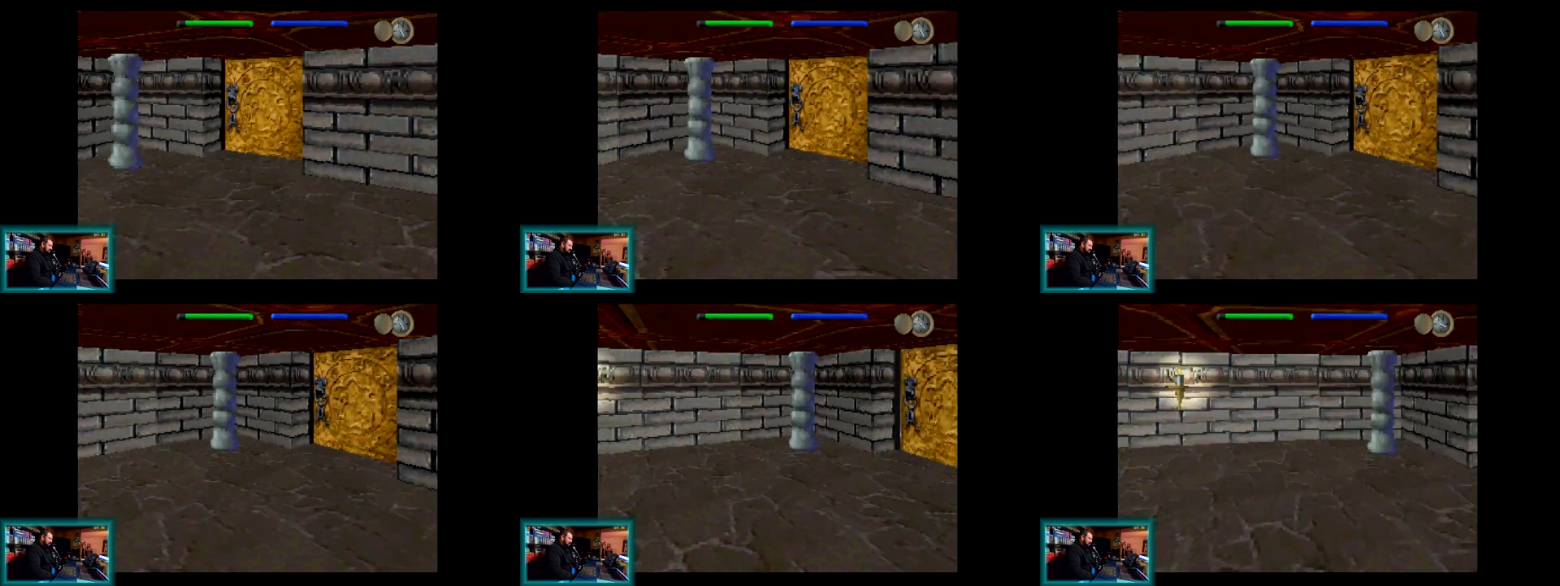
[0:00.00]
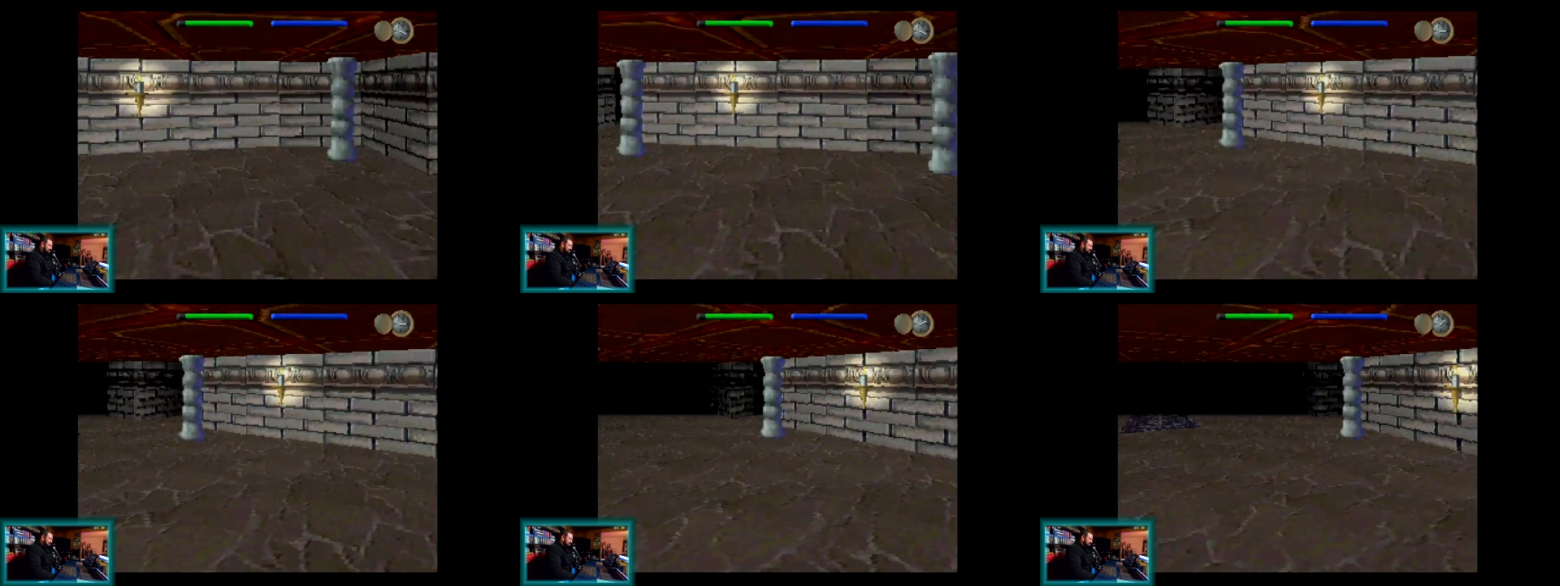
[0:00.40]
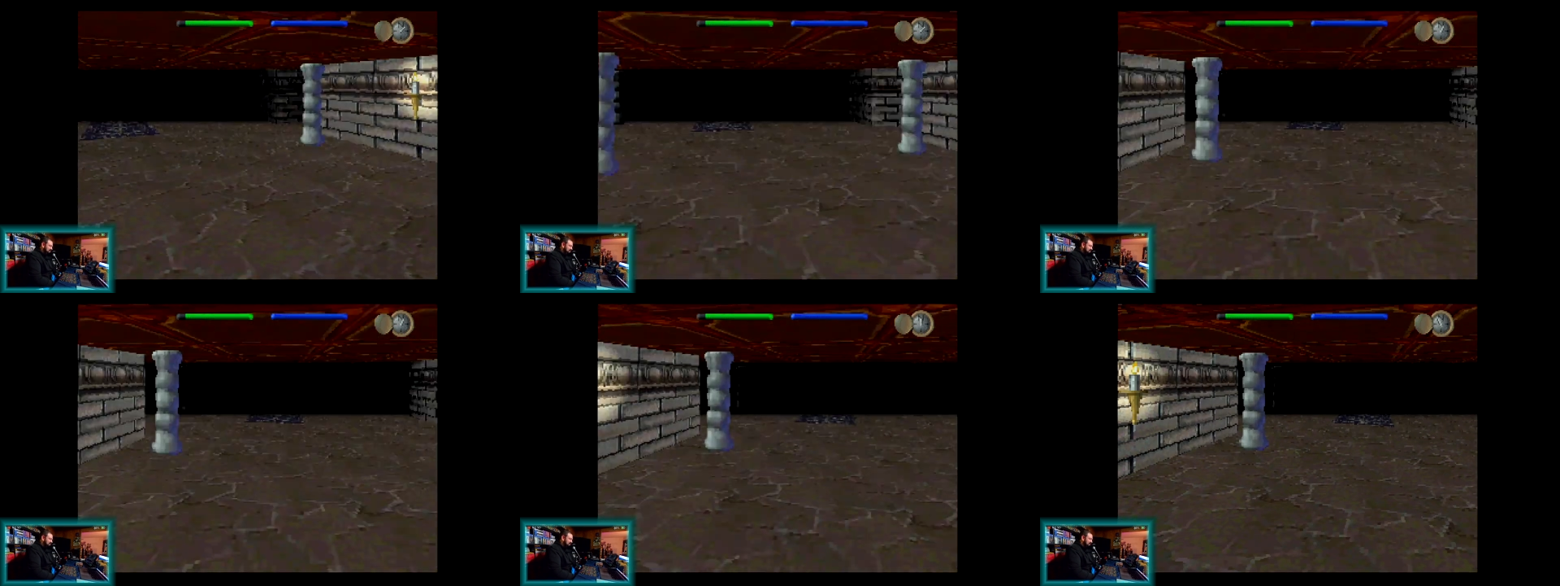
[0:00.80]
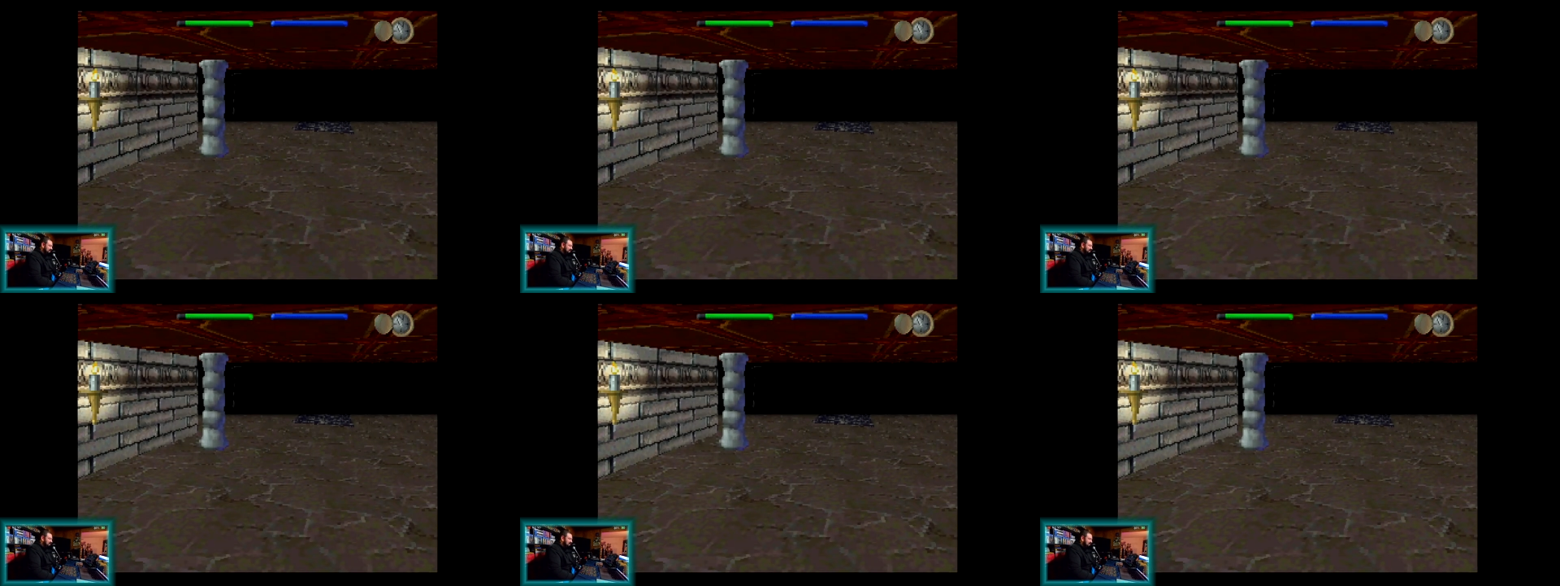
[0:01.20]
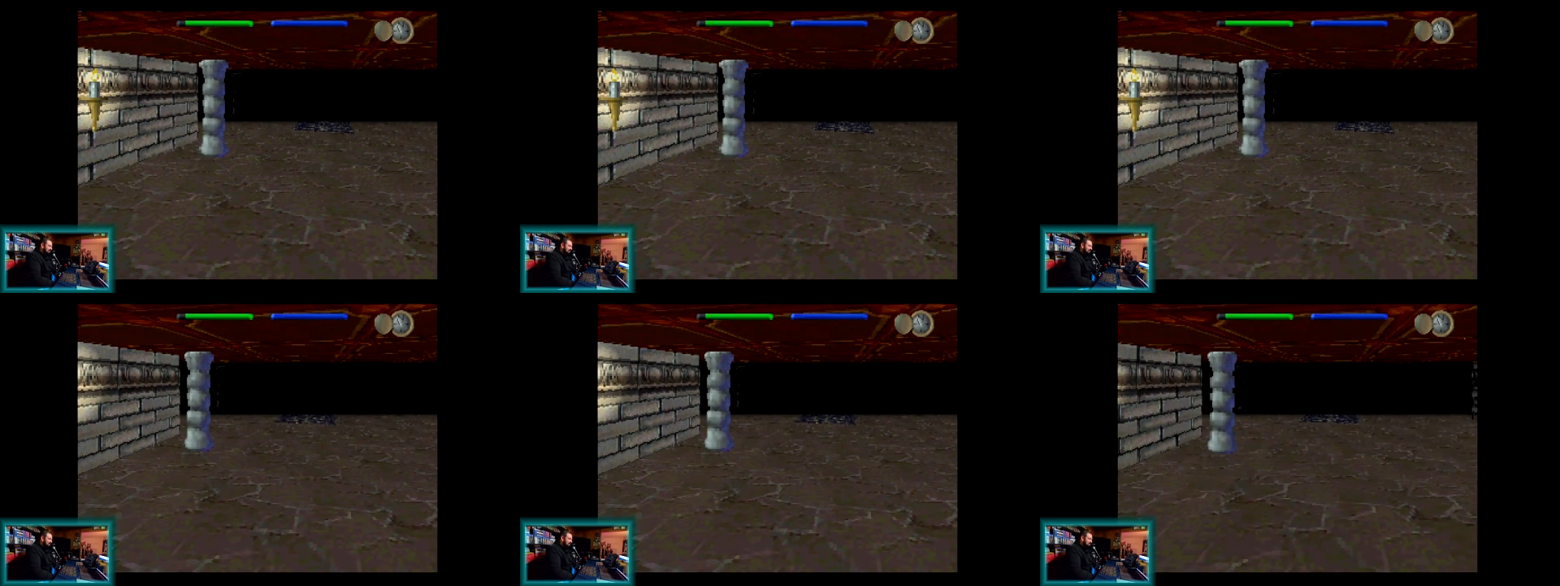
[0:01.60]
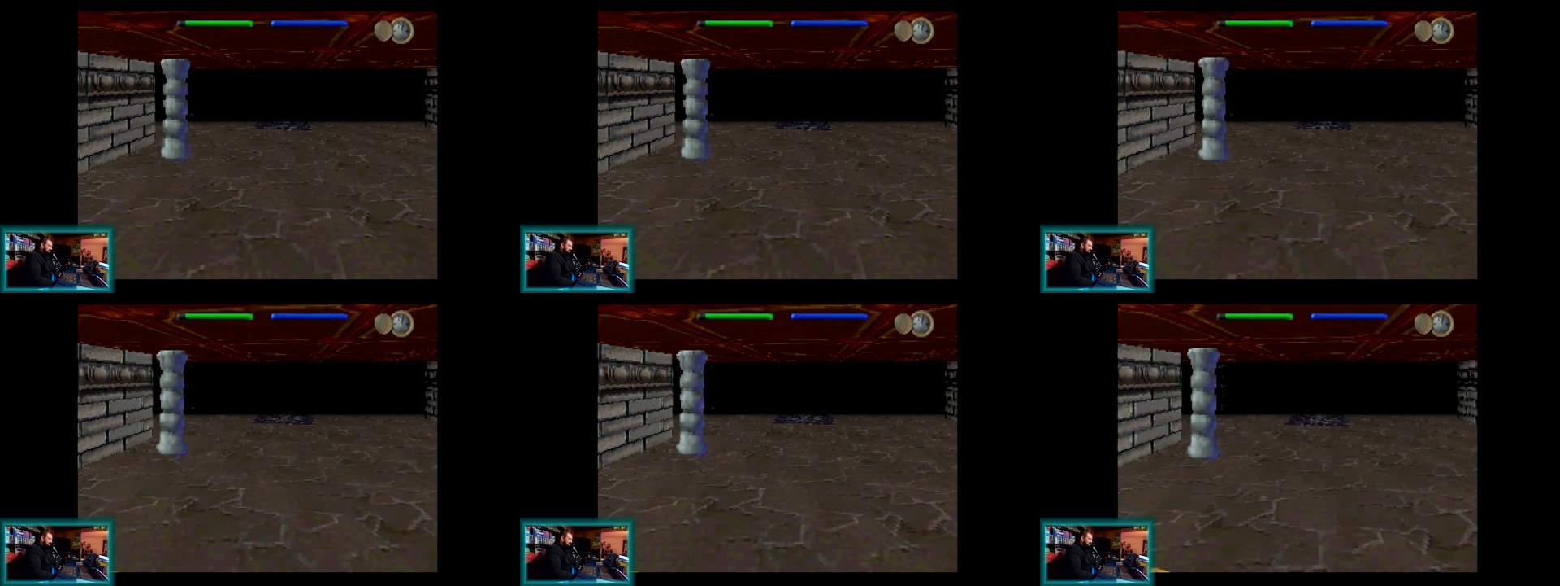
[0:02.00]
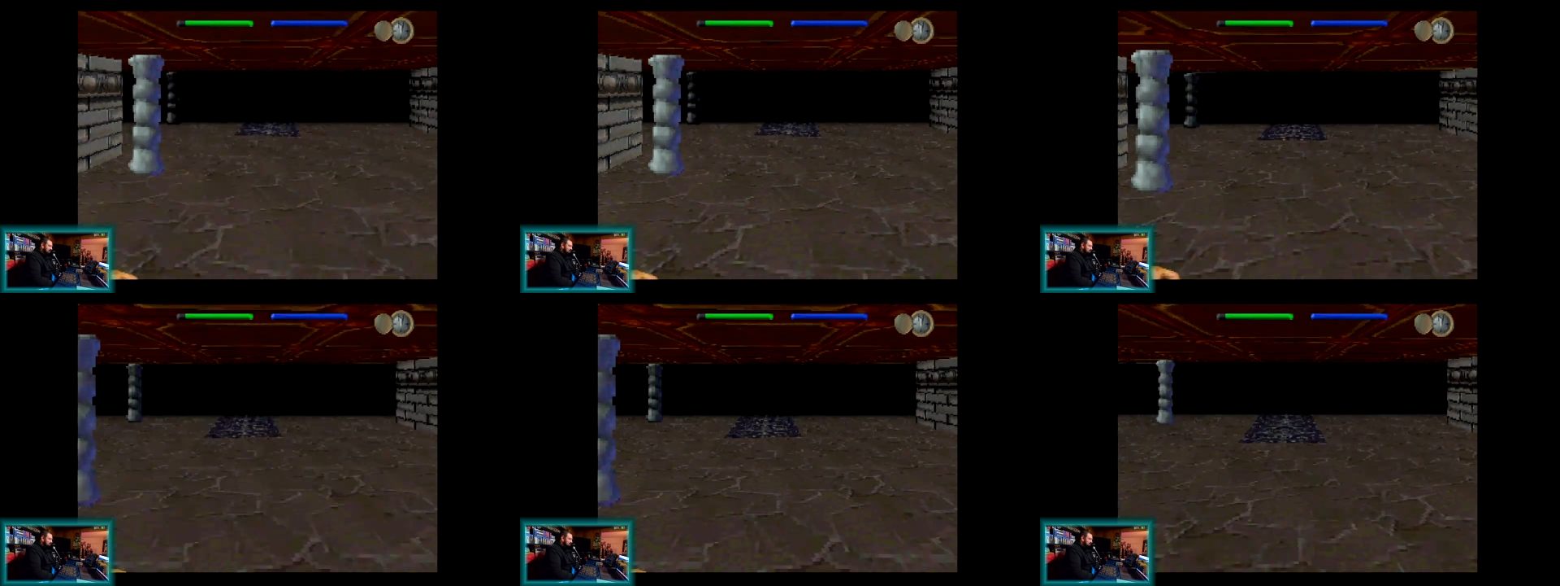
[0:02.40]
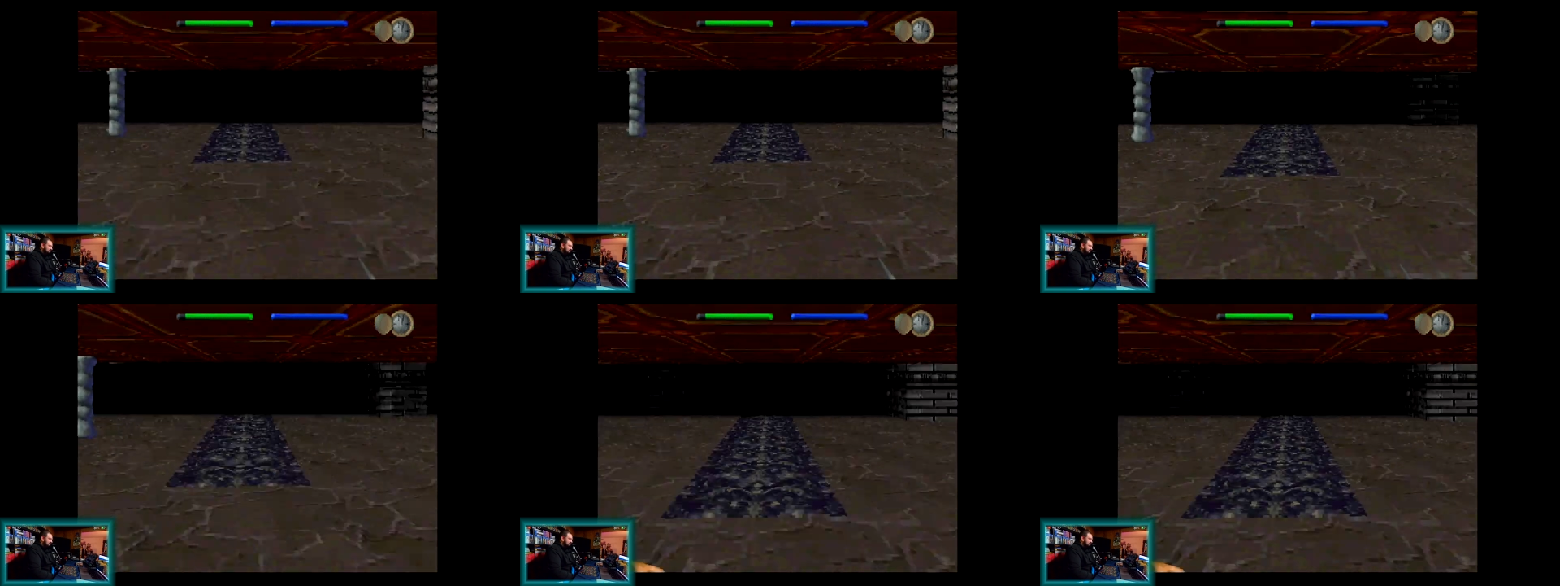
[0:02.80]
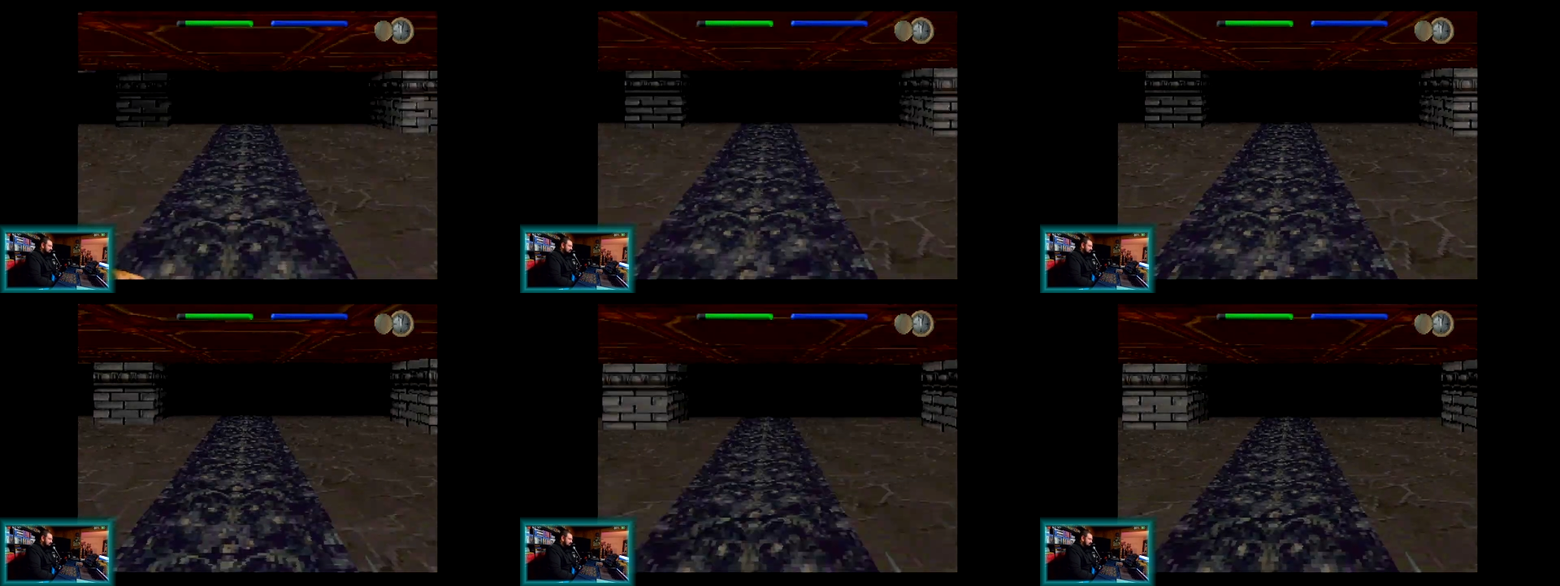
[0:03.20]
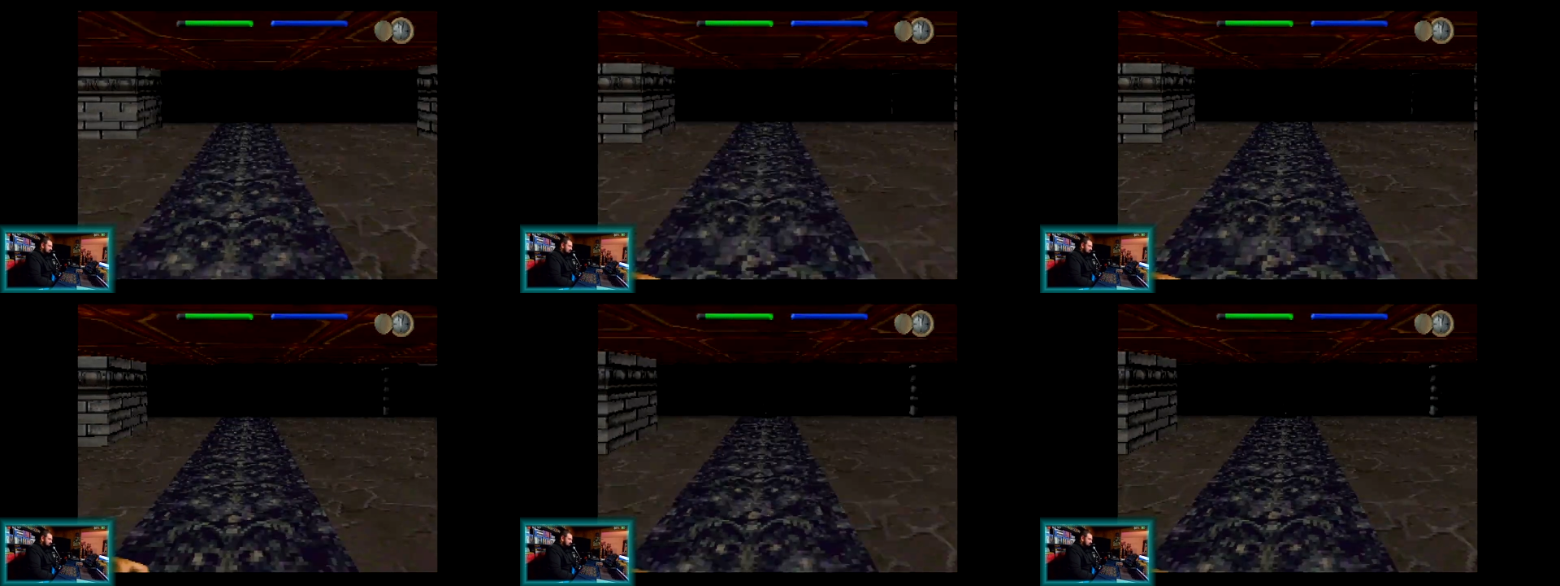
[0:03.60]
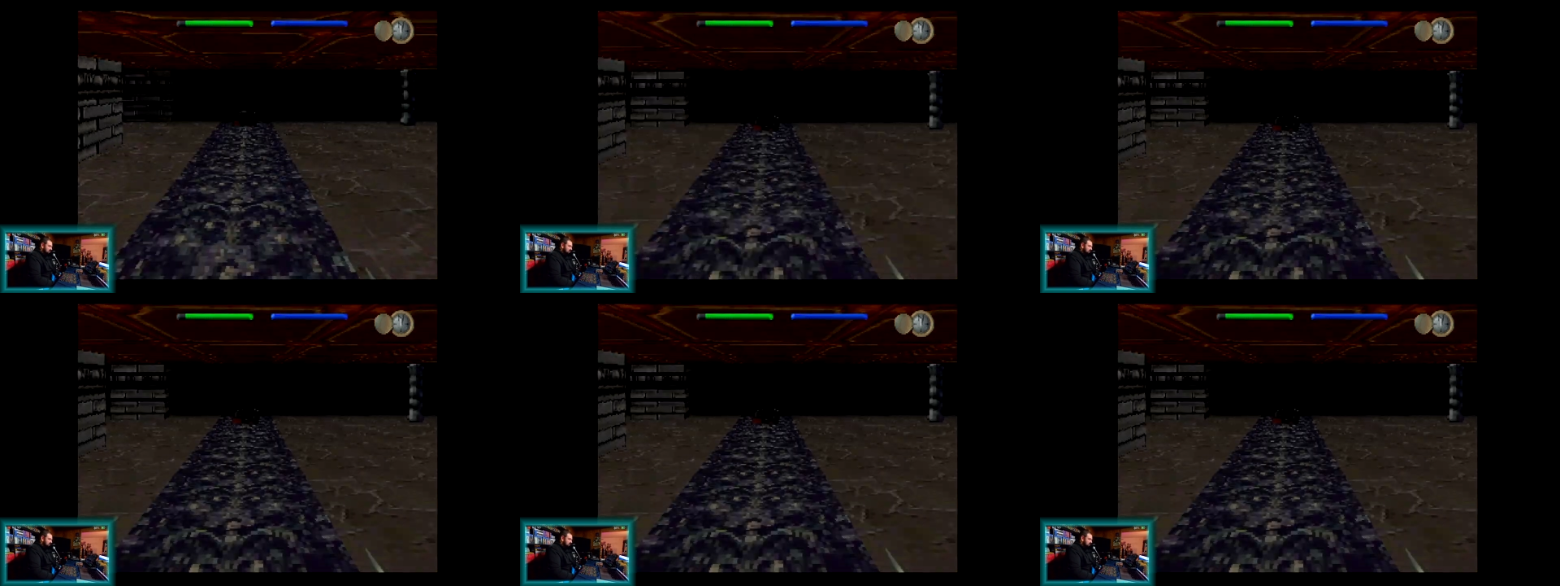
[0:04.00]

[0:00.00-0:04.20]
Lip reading: [unreadable: no face in view]